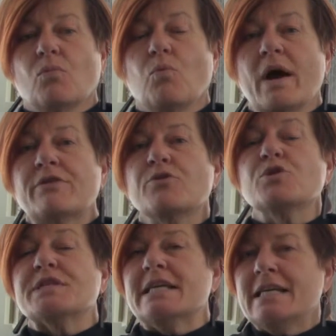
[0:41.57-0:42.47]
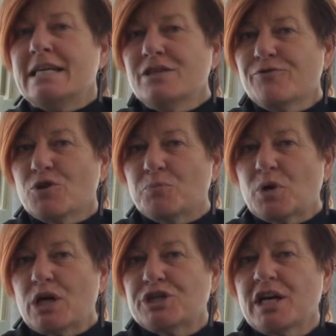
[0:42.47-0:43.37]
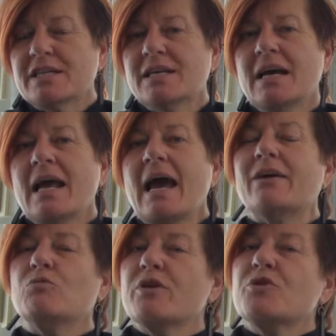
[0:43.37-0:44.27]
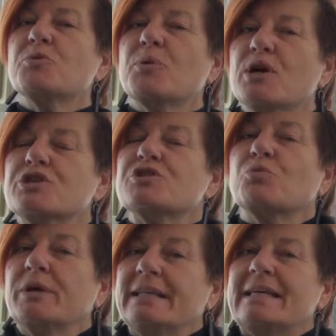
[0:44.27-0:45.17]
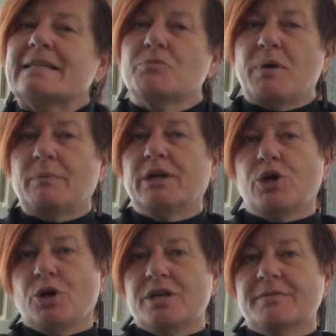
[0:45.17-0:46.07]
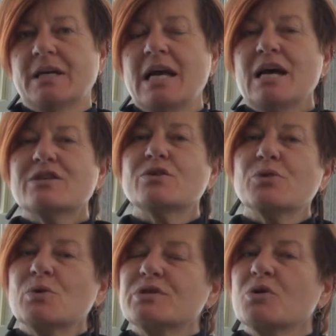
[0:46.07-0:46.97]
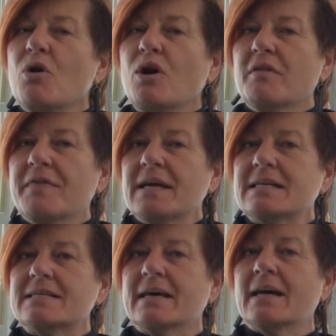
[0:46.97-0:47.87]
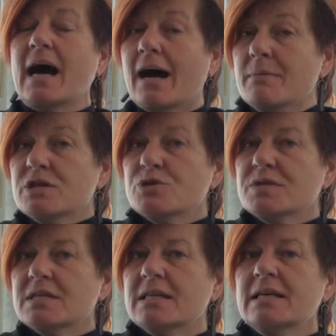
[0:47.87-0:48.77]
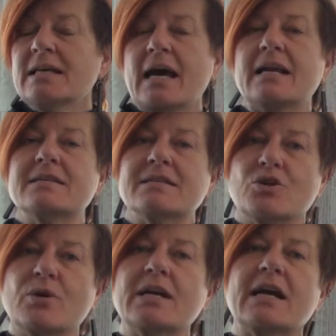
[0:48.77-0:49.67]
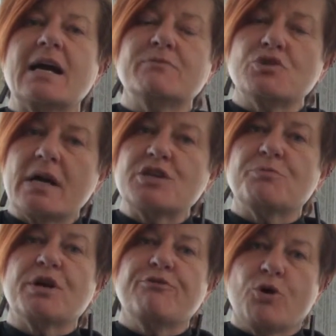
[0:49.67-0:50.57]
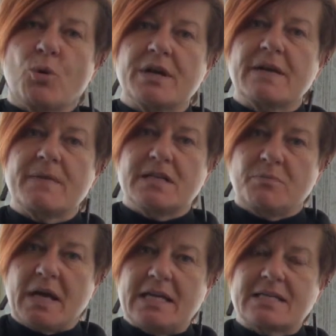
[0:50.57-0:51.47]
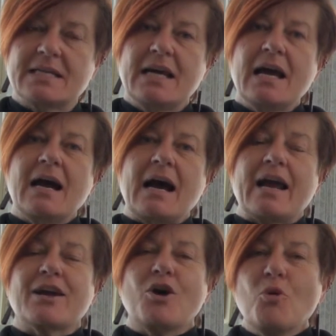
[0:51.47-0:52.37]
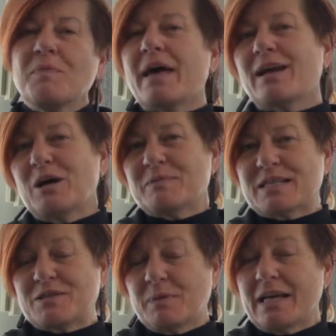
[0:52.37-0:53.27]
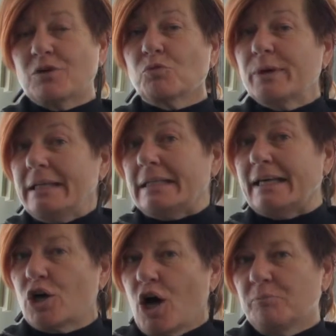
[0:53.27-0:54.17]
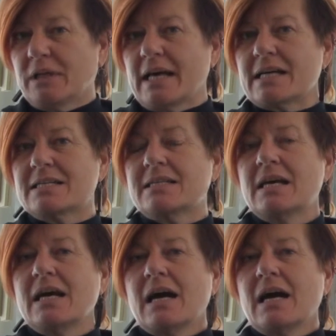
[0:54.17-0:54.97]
whether there's a need for the project, and whether the project's really in the public good. So those are all things that I'm interested in, and as the critic I'm trying to bring forward in the debates. I hope that helps explain a really complex